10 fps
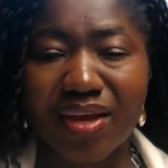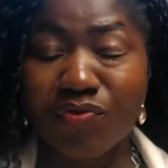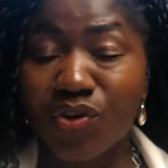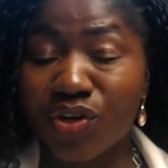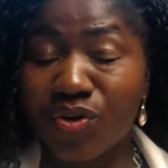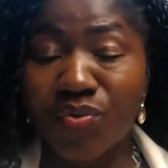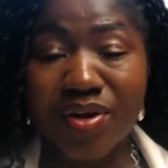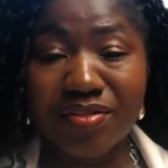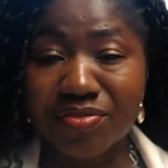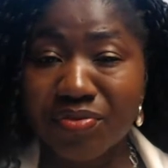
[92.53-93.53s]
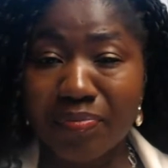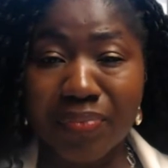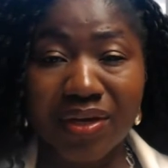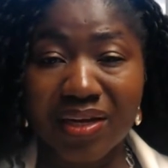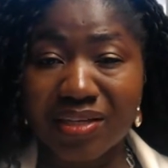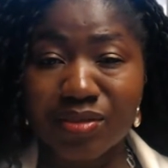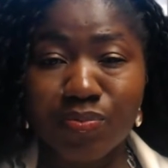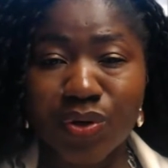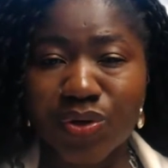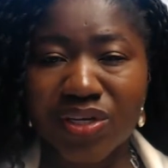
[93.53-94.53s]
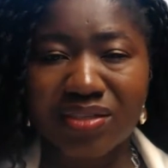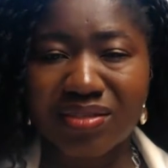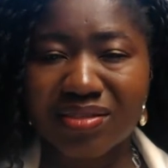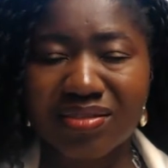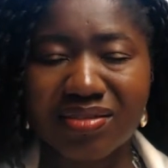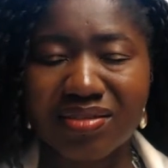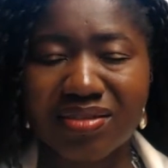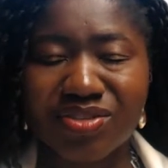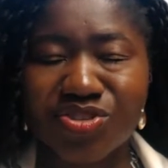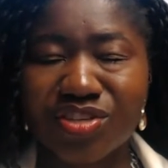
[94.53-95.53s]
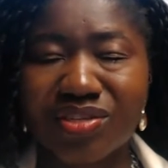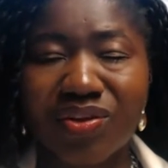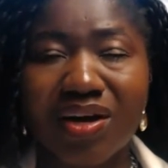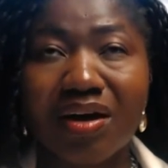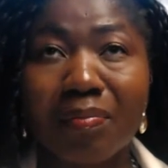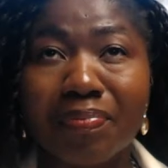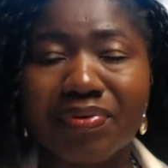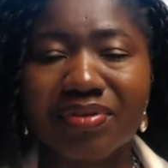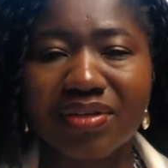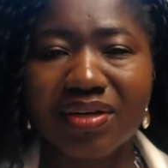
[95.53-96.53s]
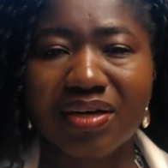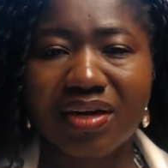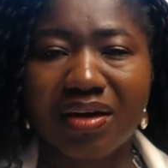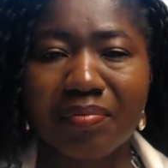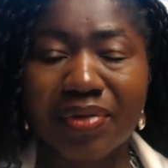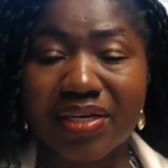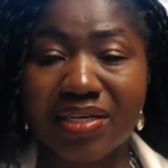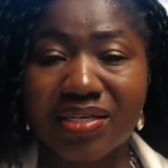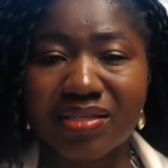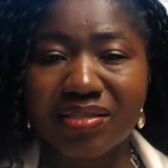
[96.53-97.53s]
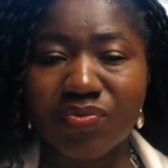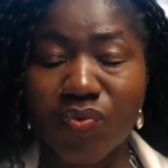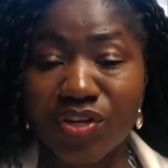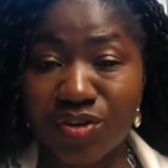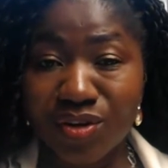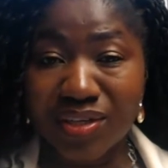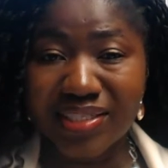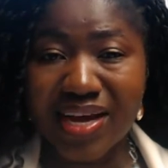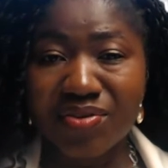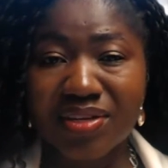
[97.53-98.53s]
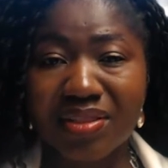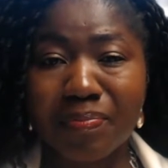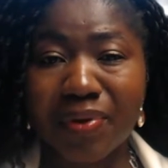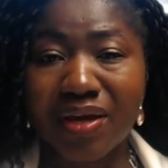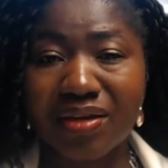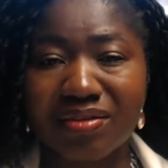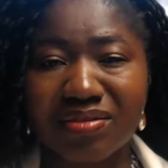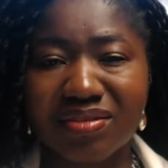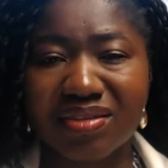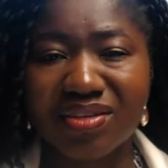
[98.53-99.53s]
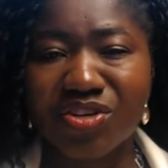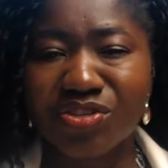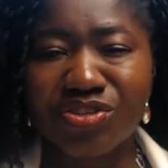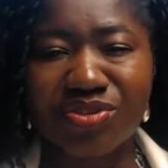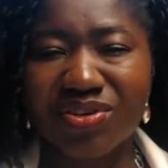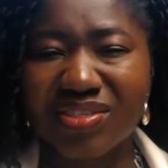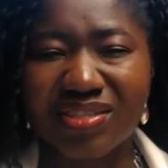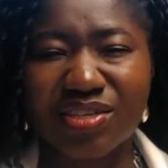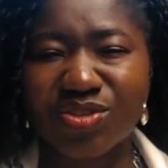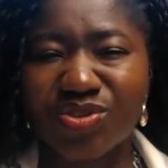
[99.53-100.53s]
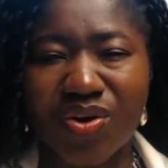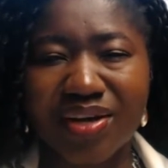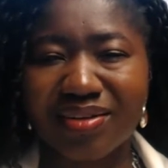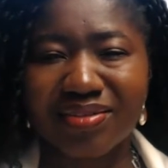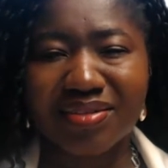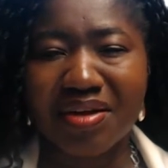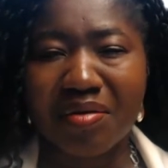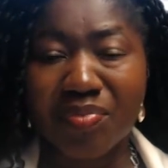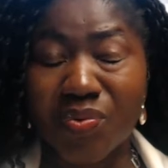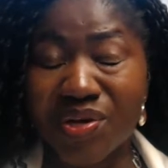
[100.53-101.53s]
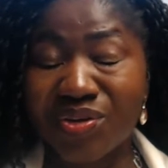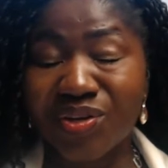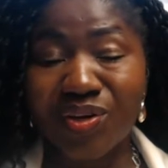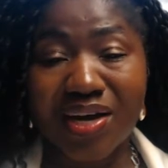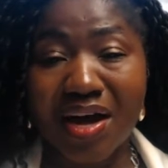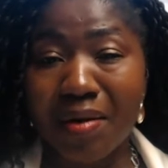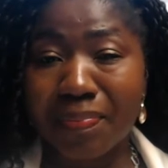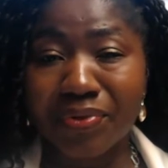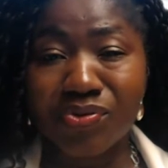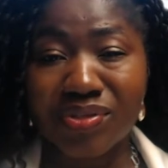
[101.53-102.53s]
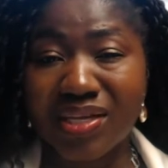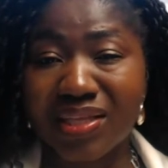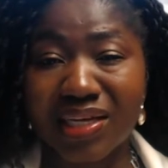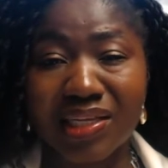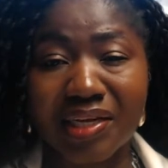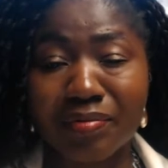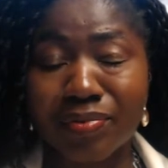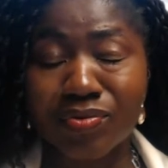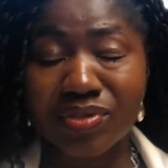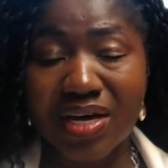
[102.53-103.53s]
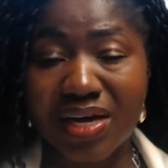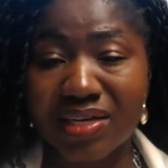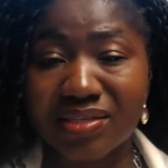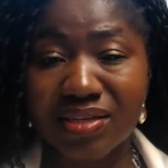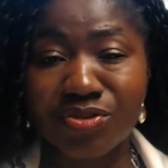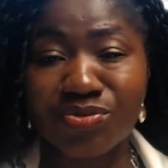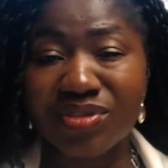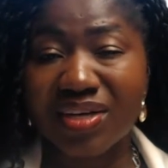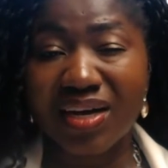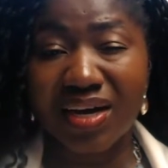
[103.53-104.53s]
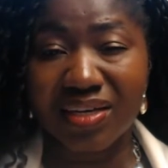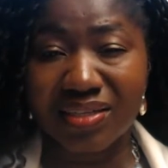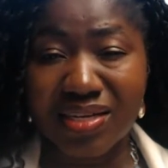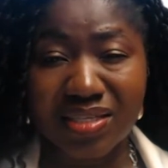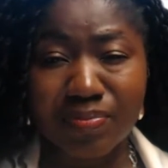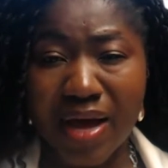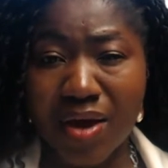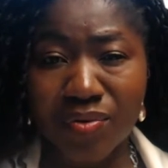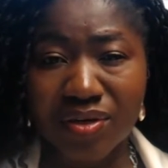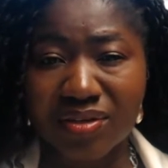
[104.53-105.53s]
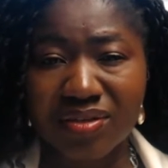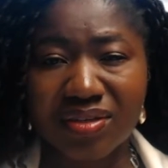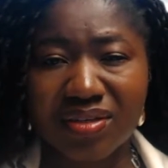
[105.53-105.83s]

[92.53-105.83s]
if you're going through a pit experience, just look up. Because when you look down in the pit, you're just going to see soil. But when you look up, you see the clear blue skies and you see God and his power.